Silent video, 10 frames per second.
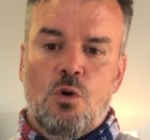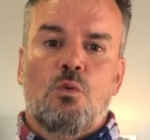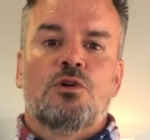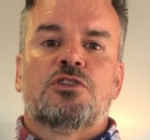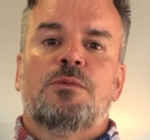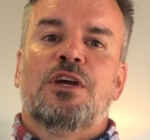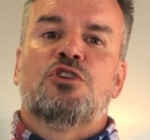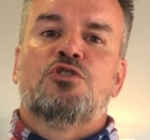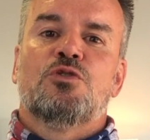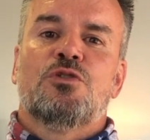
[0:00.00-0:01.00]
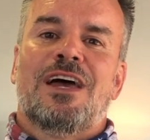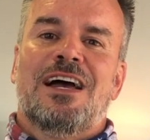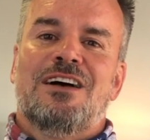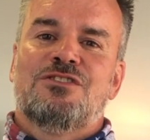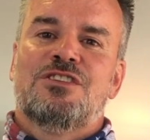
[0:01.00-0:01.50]
wants to make sure the
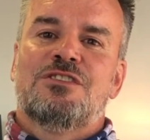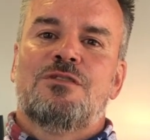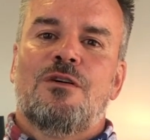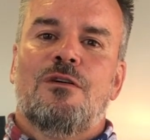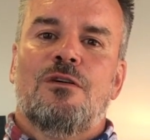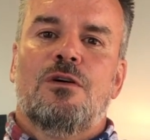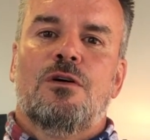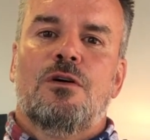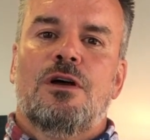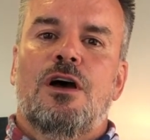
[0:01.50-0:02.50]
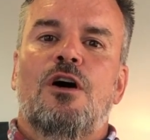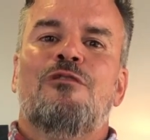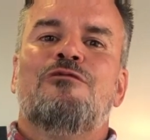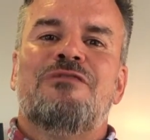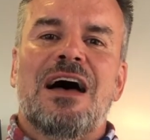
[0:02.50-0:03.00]
house is
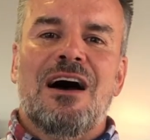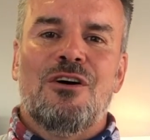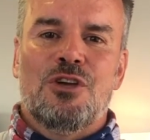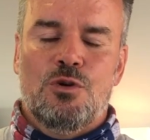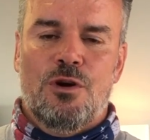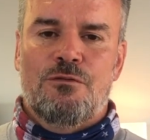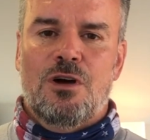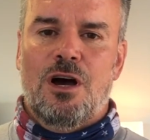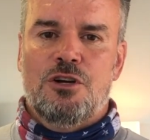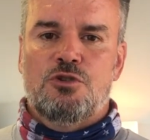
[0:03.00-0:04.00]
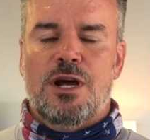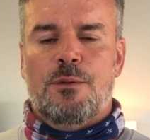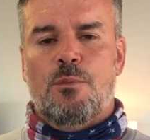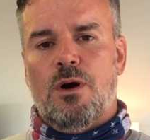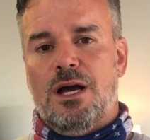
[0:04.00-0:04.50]
of value, of
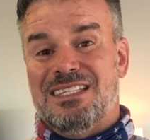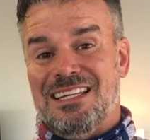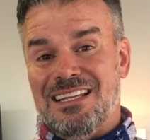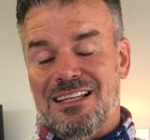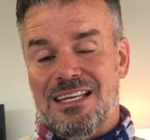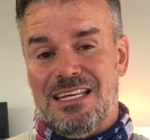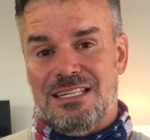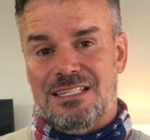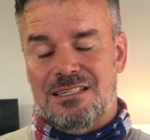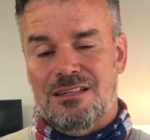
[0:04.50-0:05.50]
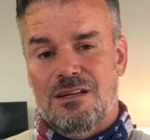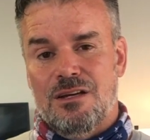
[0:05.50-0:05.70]
contract price at least,